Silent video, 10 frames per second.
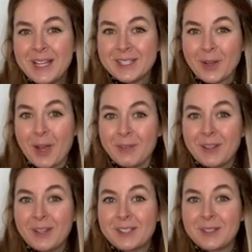So hopefully
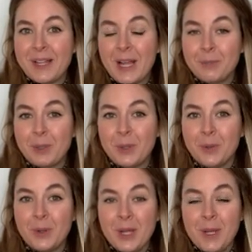this will help
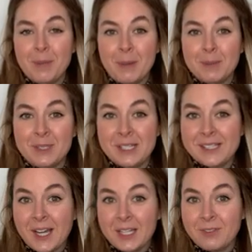you be able to
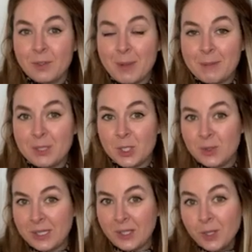decide if you may be
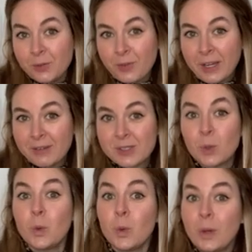choosing a new fragrance
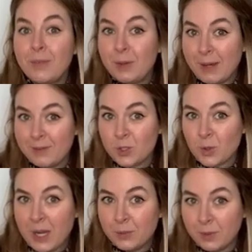or if you haven't
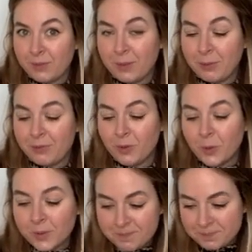tried one of them
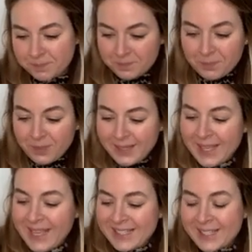before.
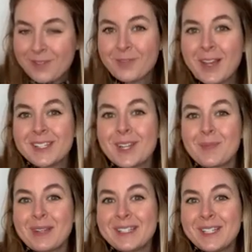So first up
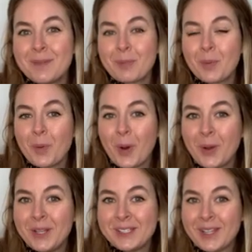is number
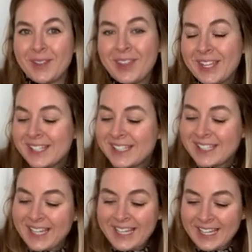one. So this
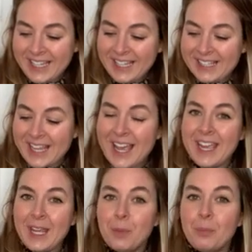is
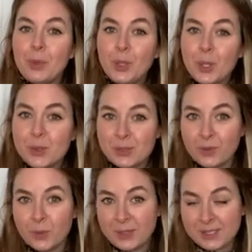a
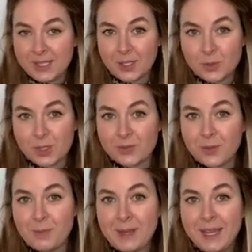beautiful citrus. For
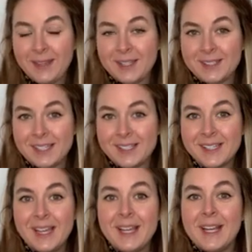me, this is
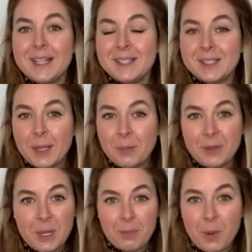summer
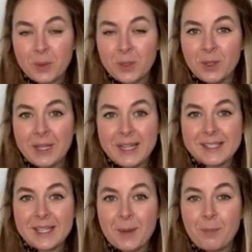in a bottle. It's
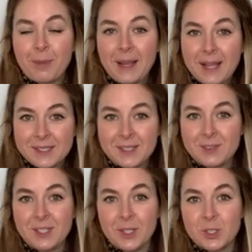that blast of
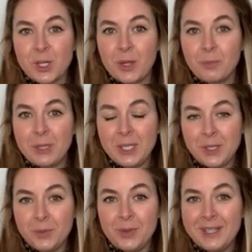sunshine when
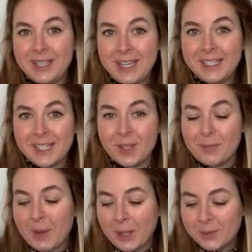you need it the
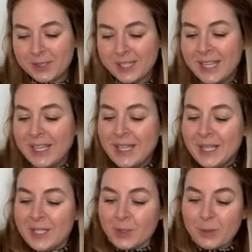most.
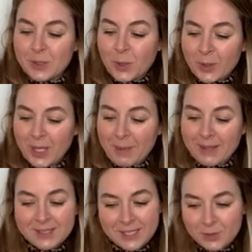So when we're talking
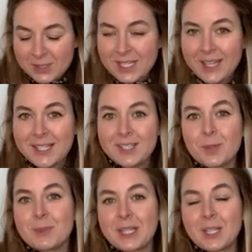about citrus here, this is
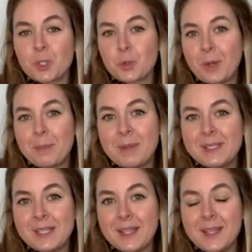almost like a trip
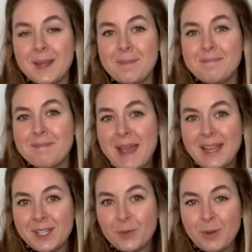to the
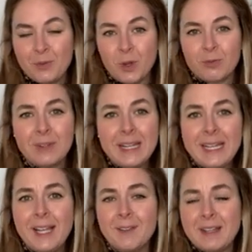Med. We've got
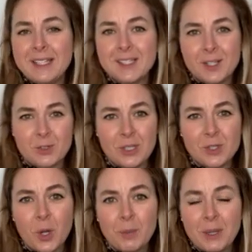really lovely citrusy
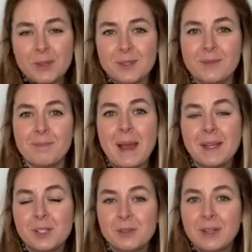top notes of
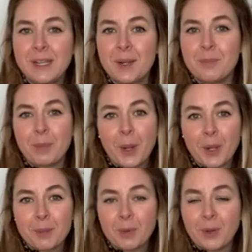mandarin and
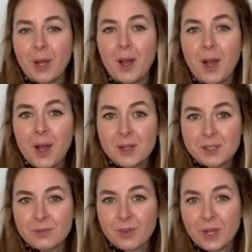bergamot, a heart
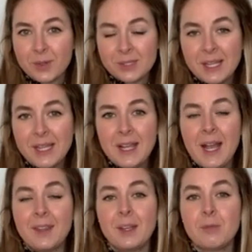of rose,
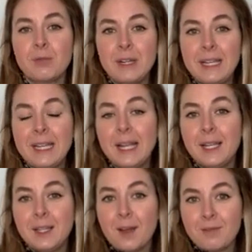and then a really
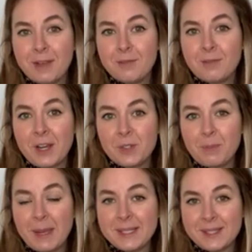lovely fresh
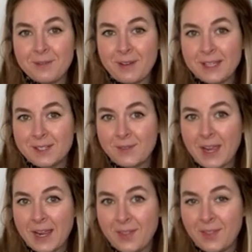base of
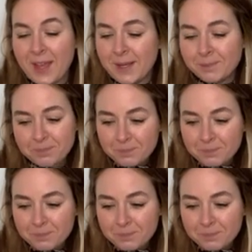vetiver in there.